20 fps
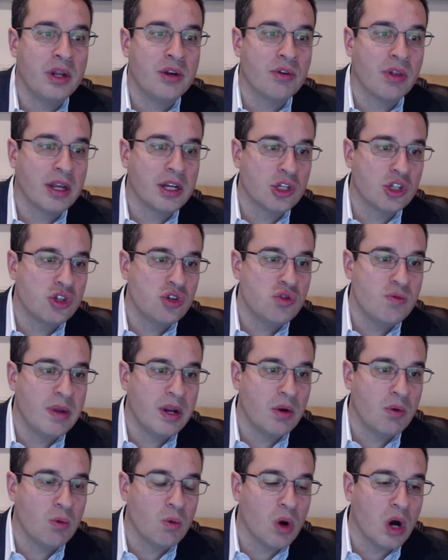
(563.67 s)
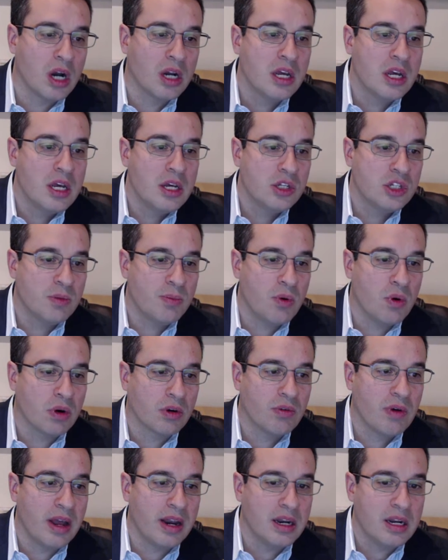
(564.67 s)
and you're like a 2-minute walk to
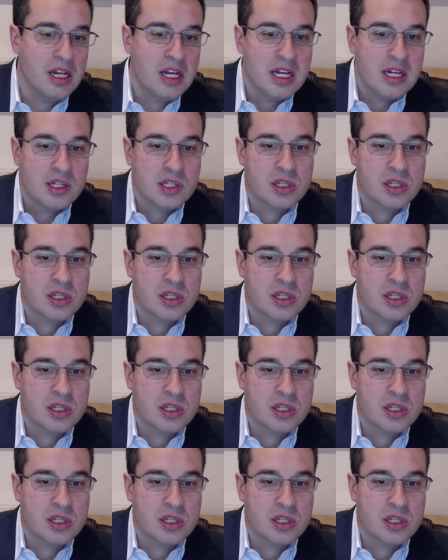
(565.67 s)
Port Credit.